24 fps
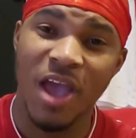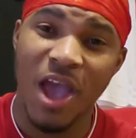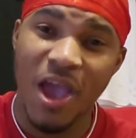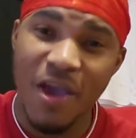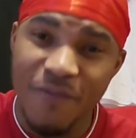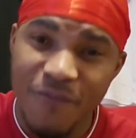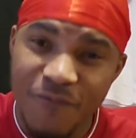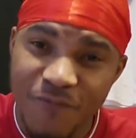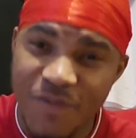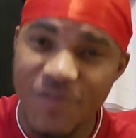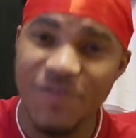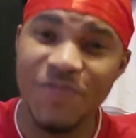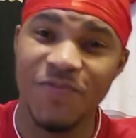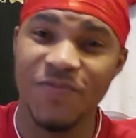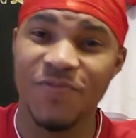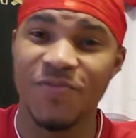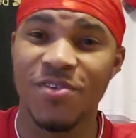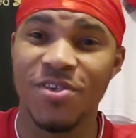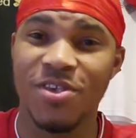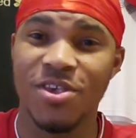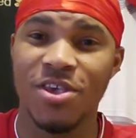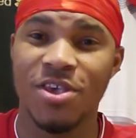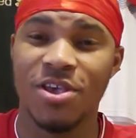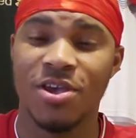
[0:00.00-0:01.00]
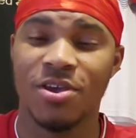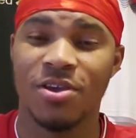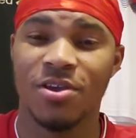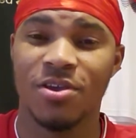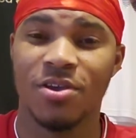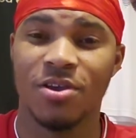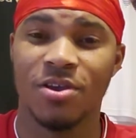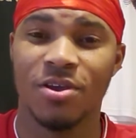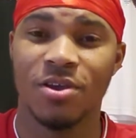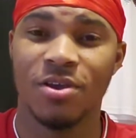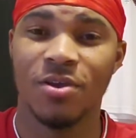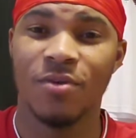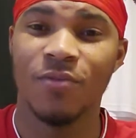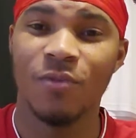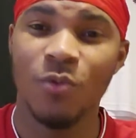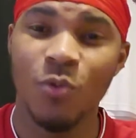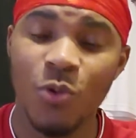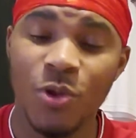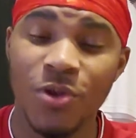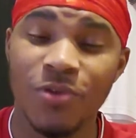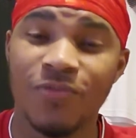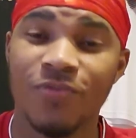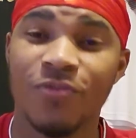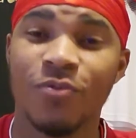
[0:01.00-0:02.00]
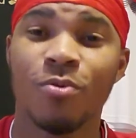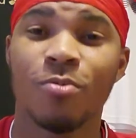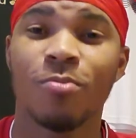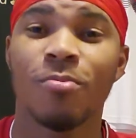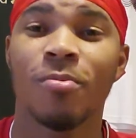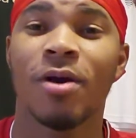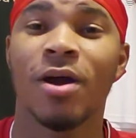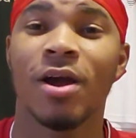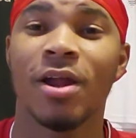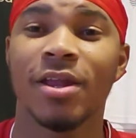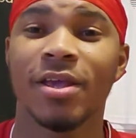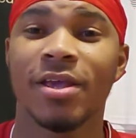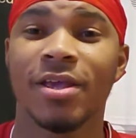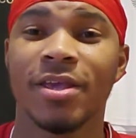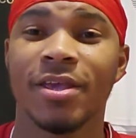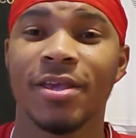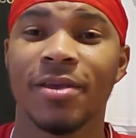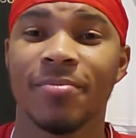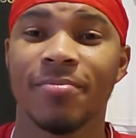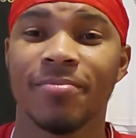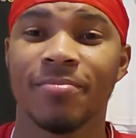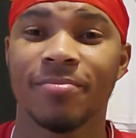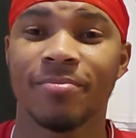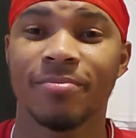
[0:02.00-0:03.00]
fifth gear for win football game.